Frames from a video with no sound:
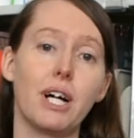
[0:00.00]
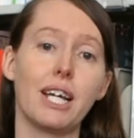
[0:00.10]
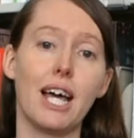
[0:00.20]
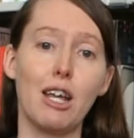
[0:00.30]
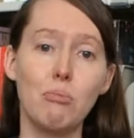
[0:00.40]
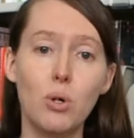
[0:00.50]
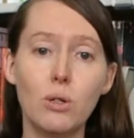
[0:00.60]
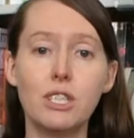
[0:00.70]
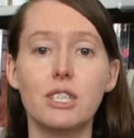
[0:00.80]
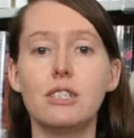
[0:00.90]
like Kate
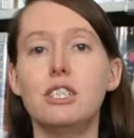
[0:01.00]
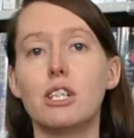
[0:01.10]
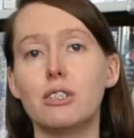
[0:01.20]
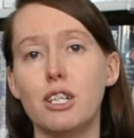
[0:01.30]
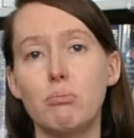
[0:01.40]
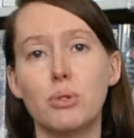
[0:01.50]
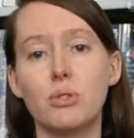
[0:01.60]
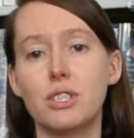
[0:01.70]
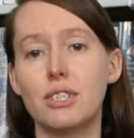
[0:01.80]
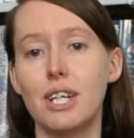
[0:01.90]
Morton, Geraldine
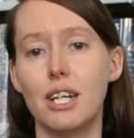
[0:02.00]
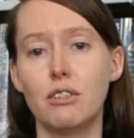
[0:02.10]
Brooks,